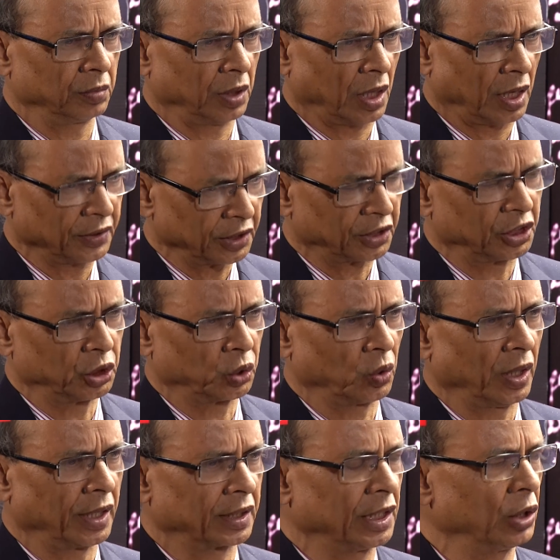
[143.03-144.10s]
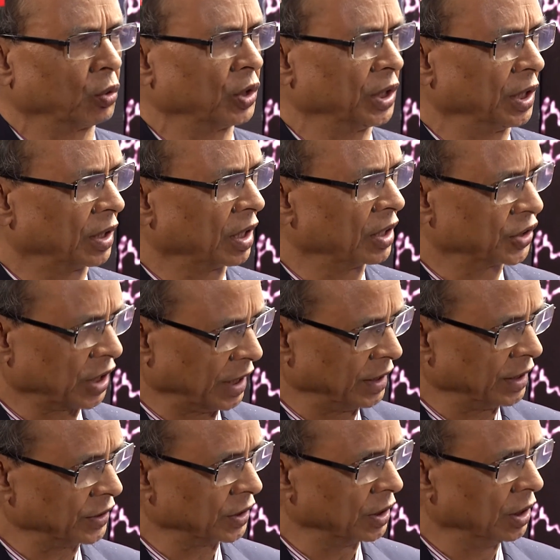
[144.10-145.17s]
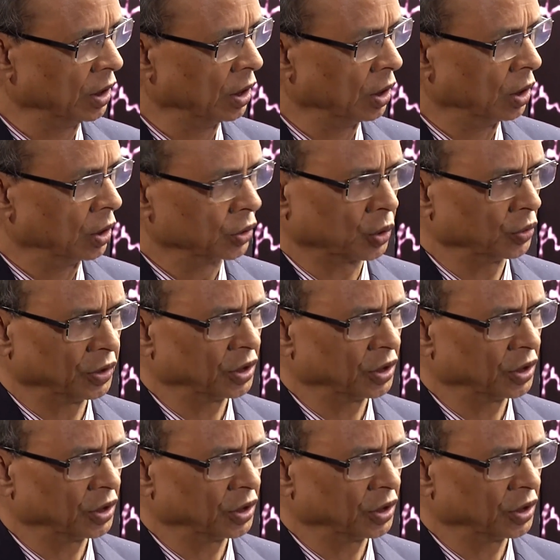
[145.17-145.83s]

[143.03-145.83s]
other tissue like urogenital sinus. So this